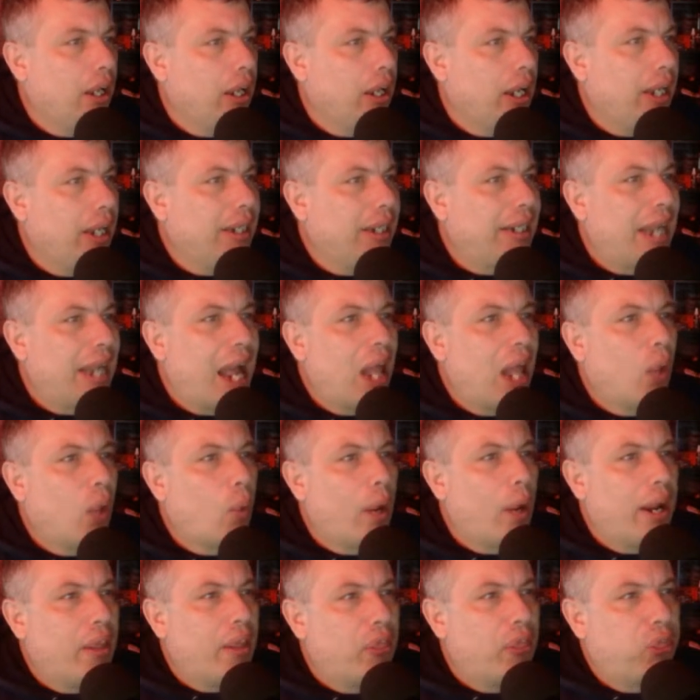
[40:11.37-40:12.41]
And
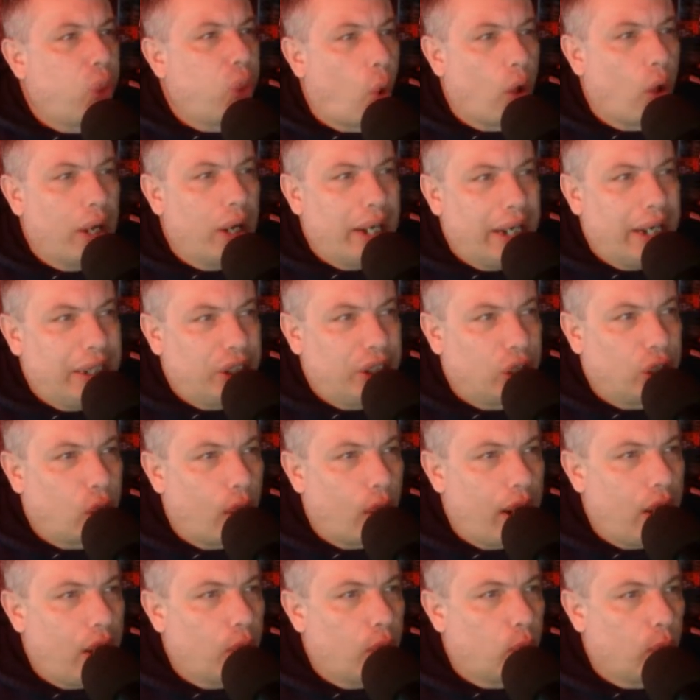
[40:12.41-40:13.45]
Galloway and Thornton hit the
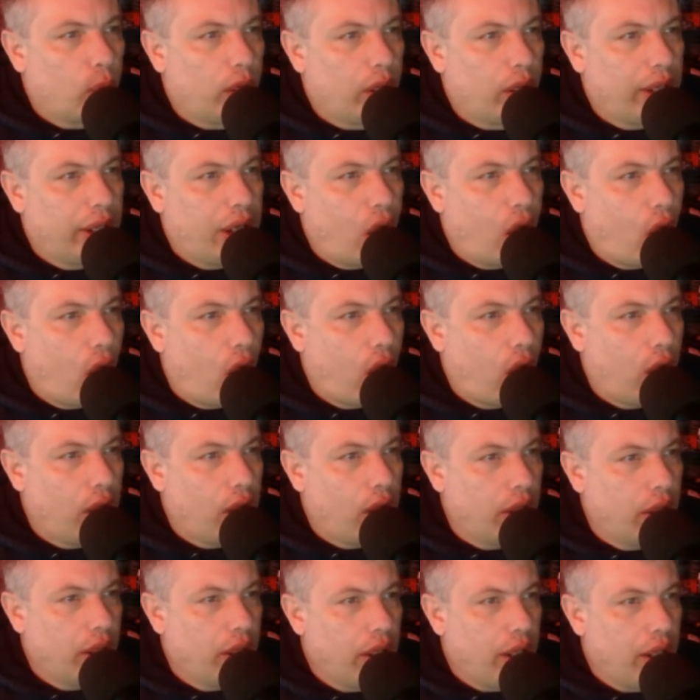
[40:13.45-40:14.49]
ground really hard.
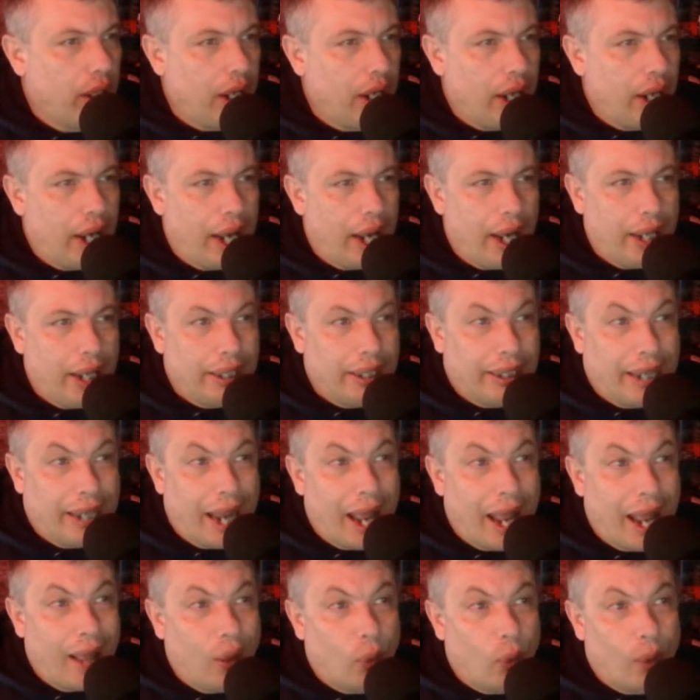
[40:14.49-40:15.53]
And
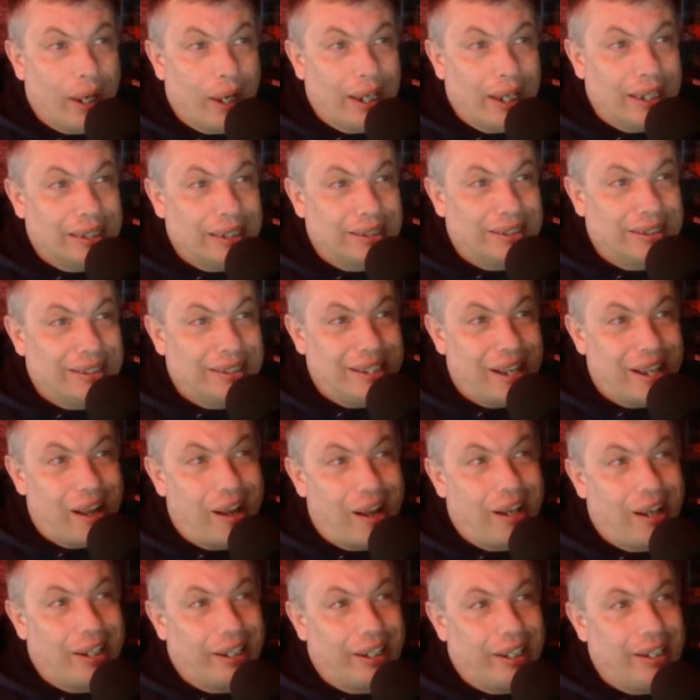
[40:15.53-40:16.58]
Galloway is
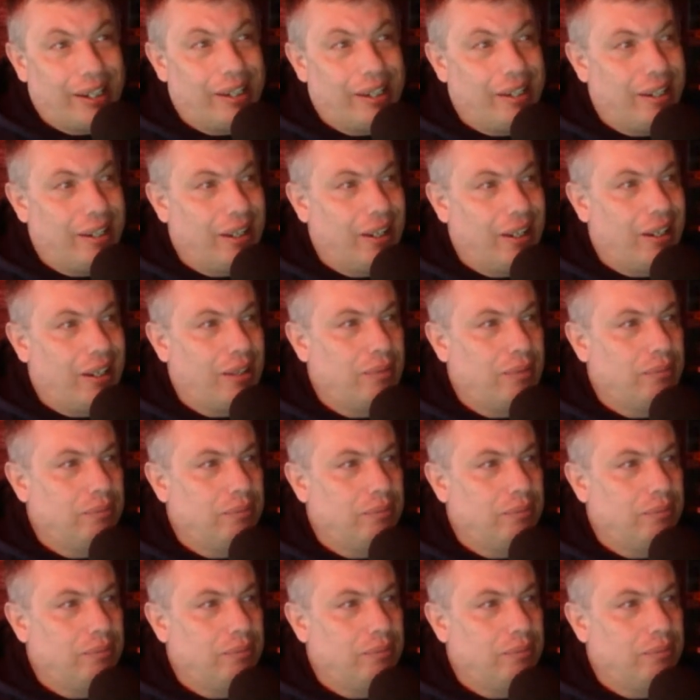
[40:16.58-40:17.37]
not getting up.